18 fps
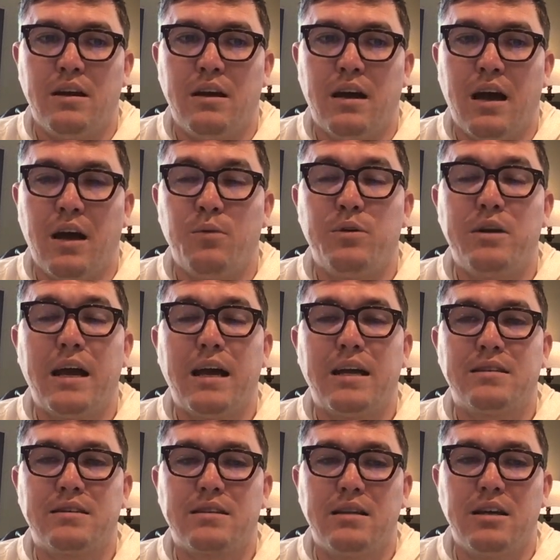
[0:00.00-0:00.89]
I would
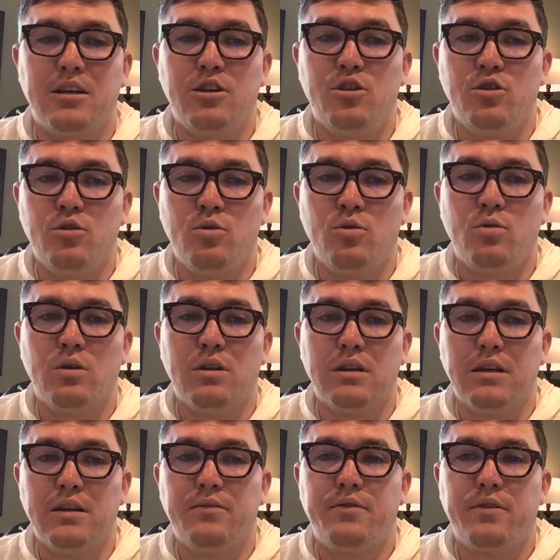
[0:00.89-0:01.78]
ask that you
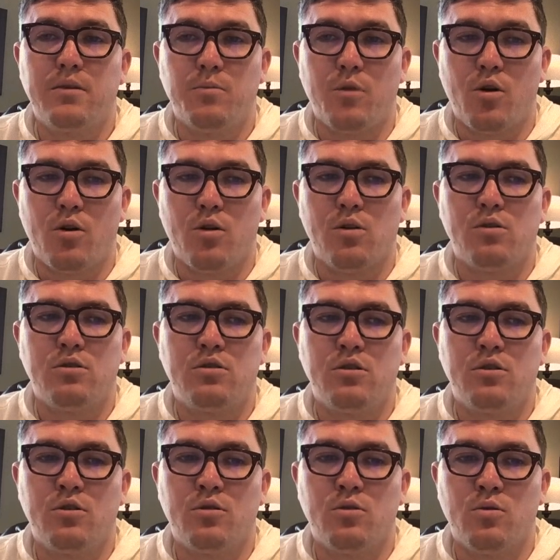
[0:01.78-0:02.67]
lift them all to
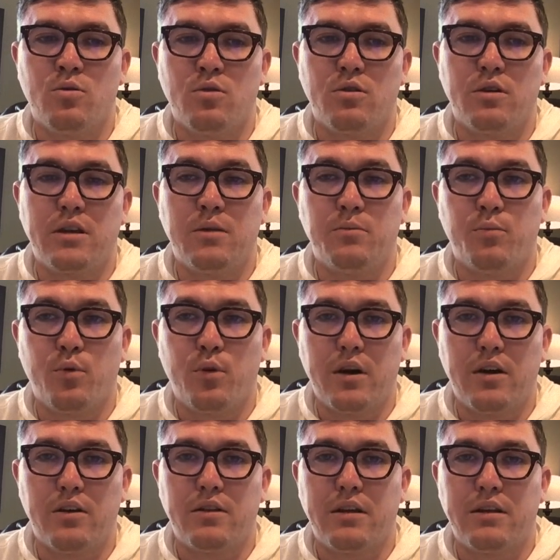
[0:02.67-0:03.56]
the Lord in
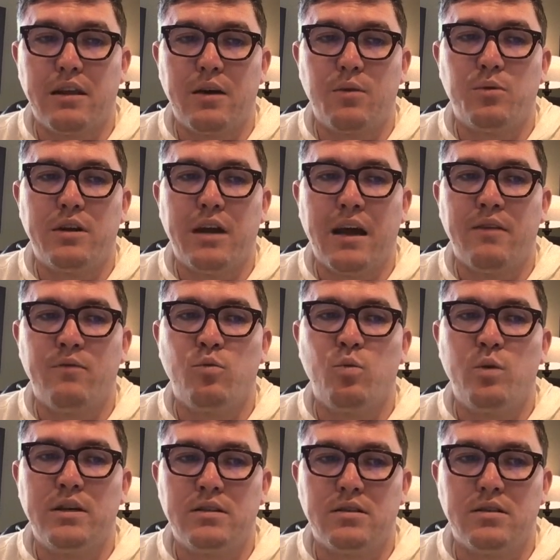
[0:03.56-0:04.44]
prayer that they would have
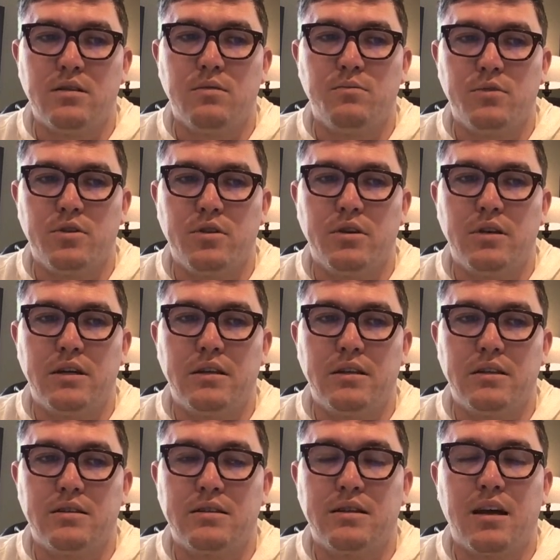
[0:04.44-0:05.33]
wisdom during
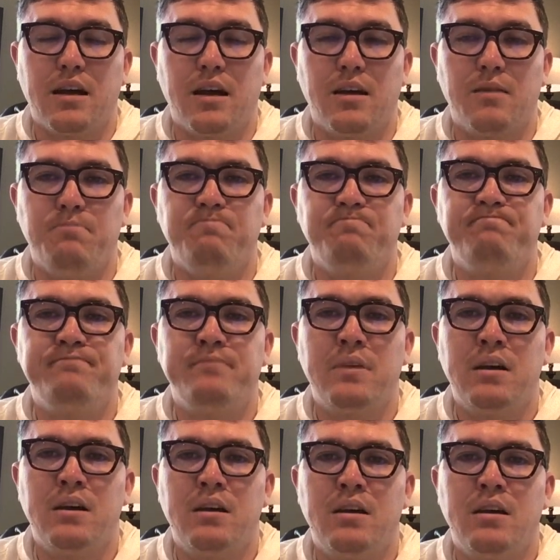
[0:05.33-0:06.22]
this time
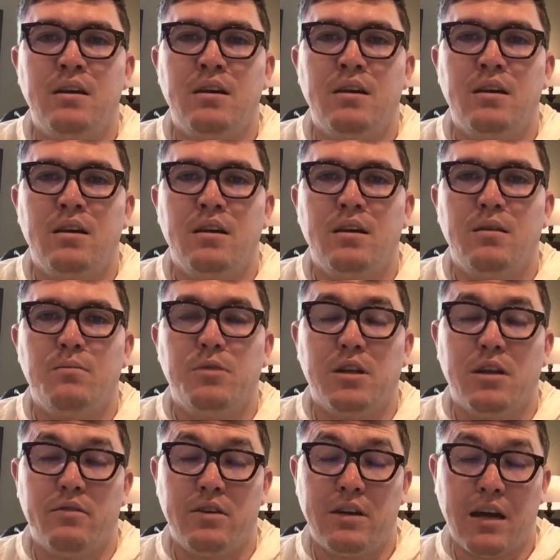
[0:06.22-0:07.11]

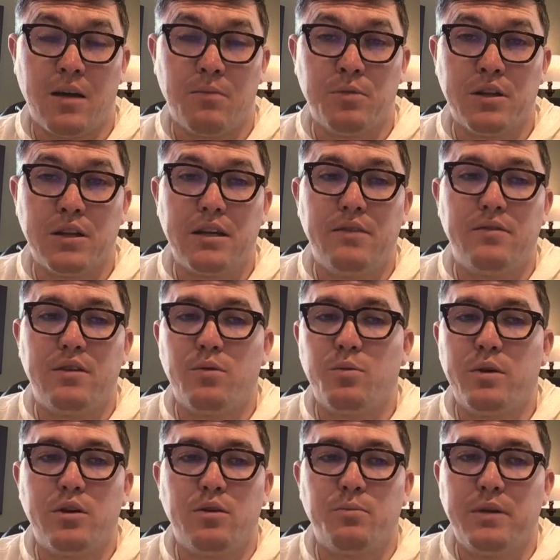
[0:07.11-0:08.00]
Beloved, I believe that
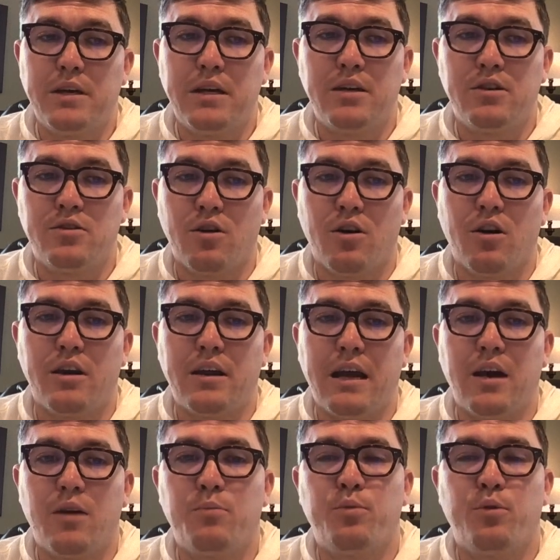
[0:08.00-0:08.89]
we are being taught
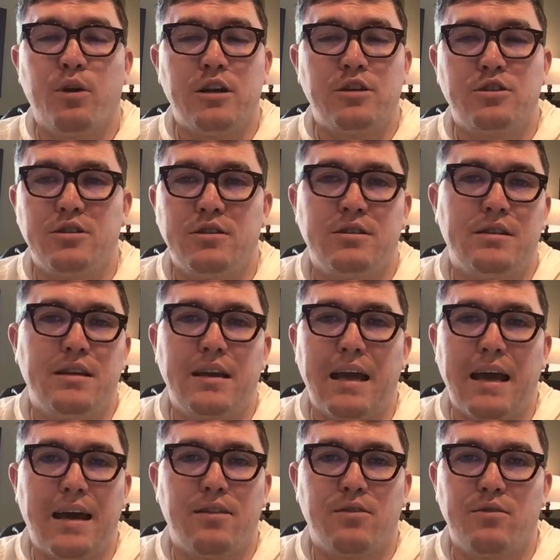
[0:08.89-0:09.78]
how precious the
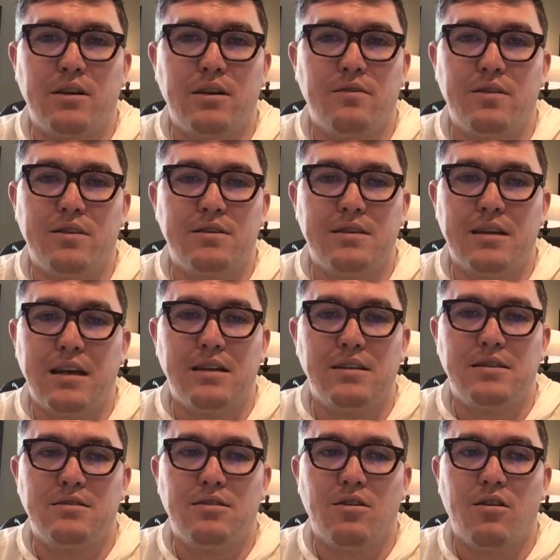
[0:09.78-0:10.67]
gathering of the
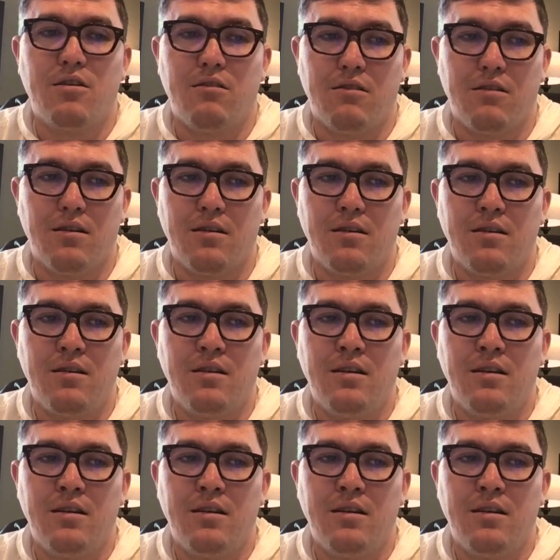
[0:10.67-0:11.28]
saints are.